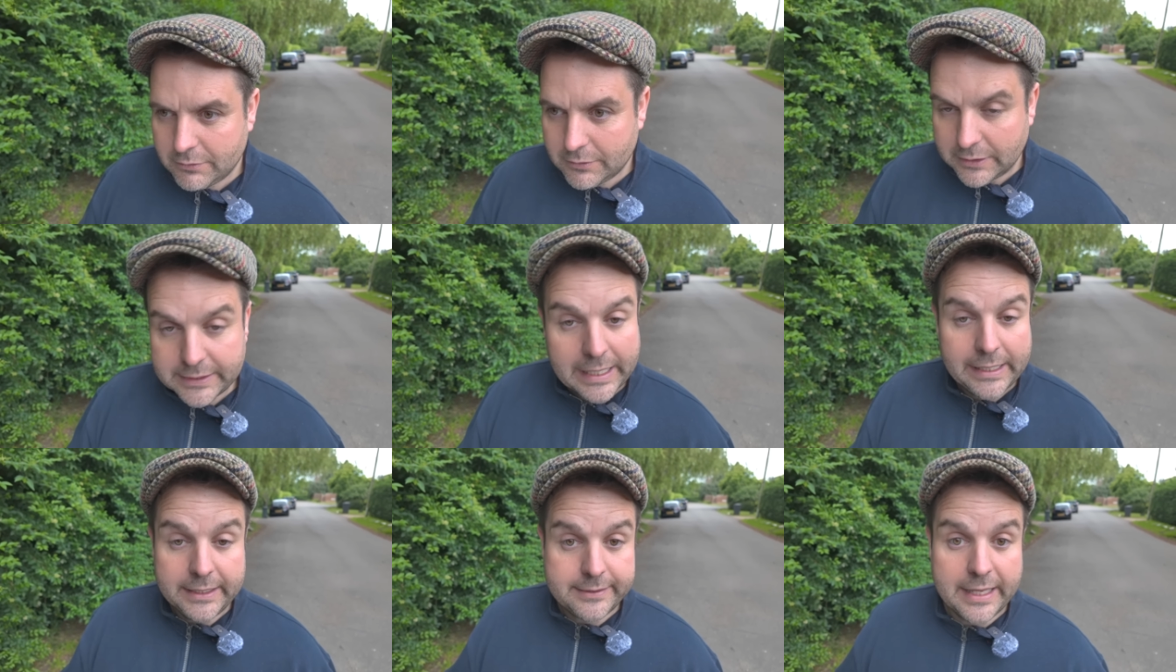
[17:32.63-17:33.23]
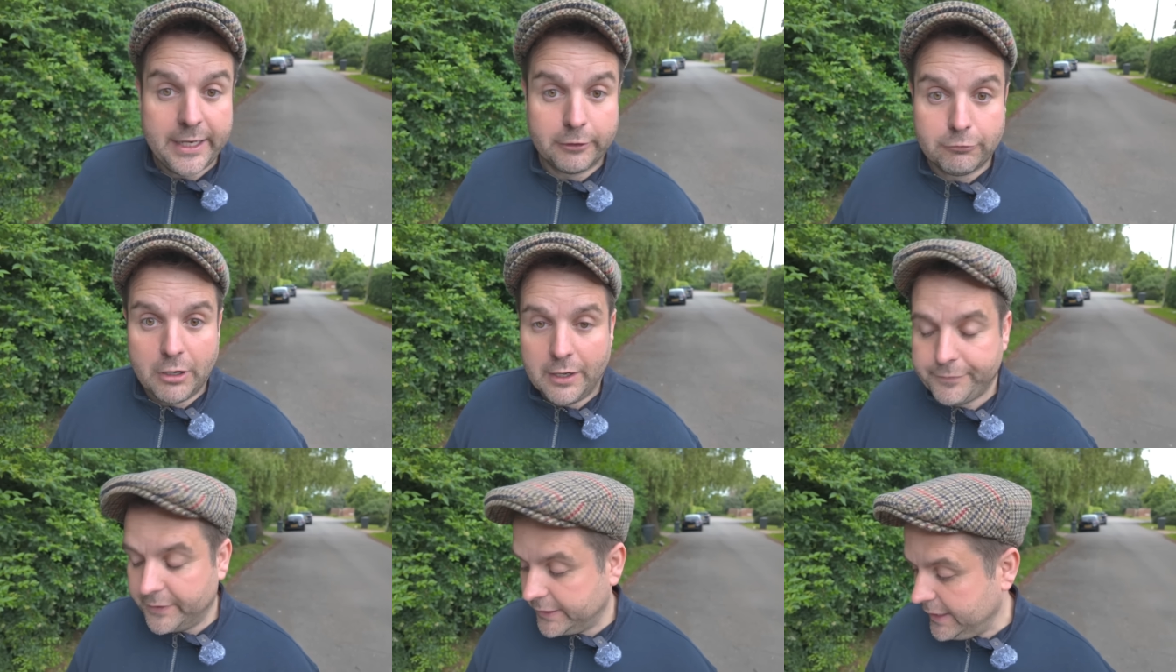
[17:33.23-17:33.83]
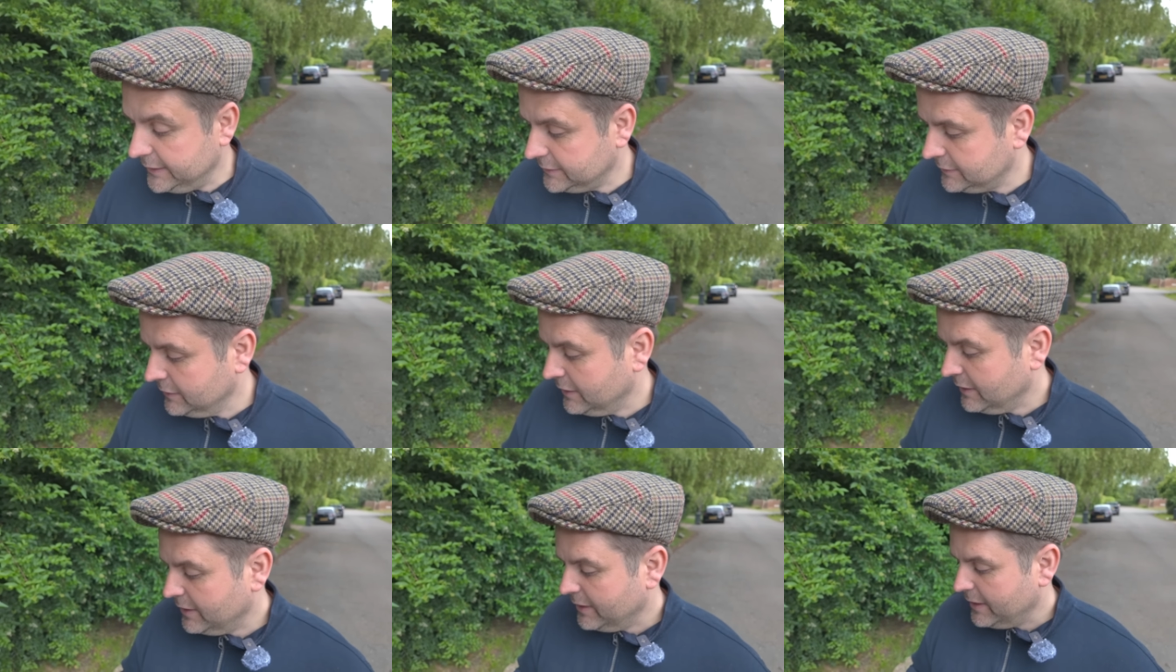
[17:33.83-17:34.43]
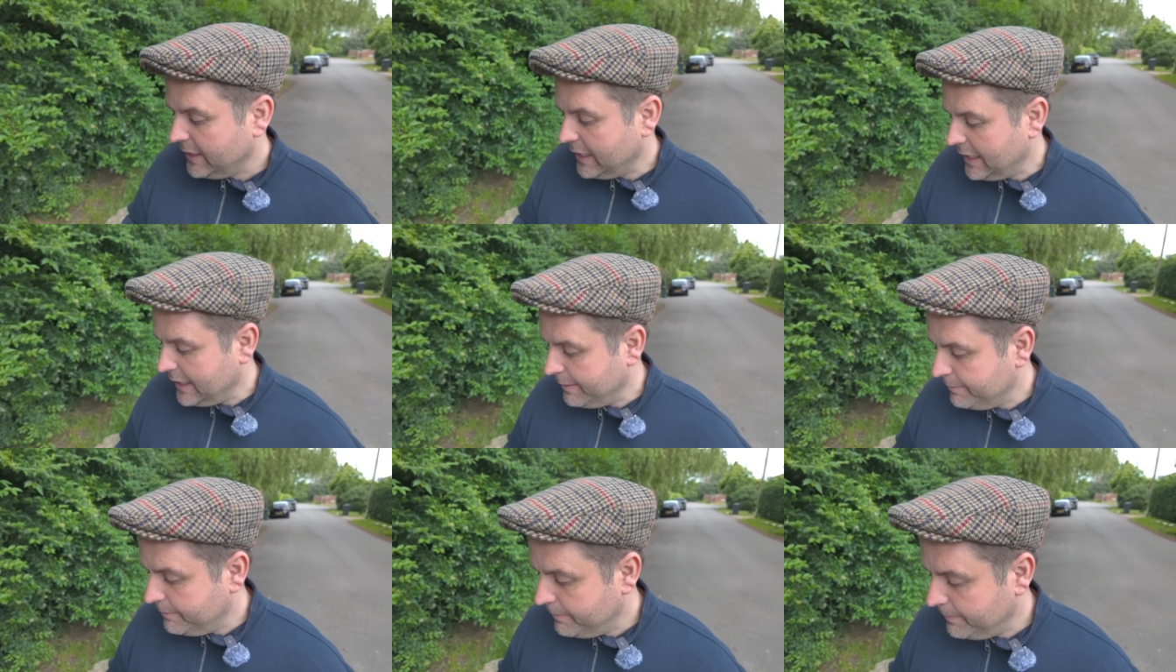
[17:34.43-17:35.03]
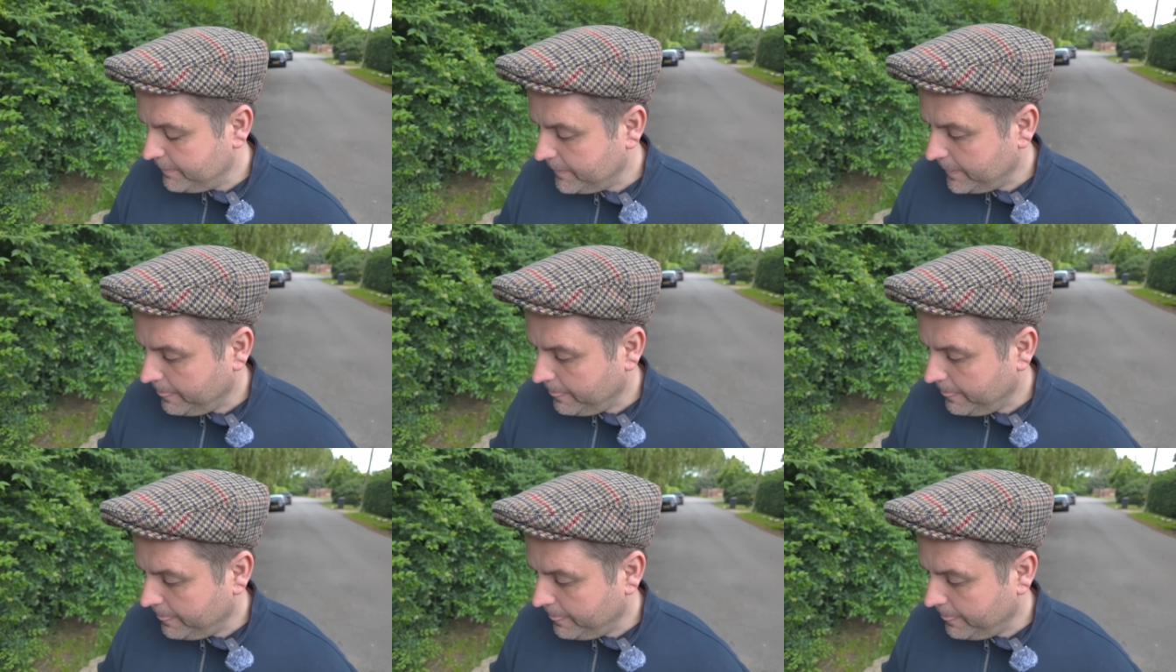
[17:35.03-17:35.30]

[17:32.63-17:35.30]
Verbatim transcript: the Daily Telegraph, I guess, um,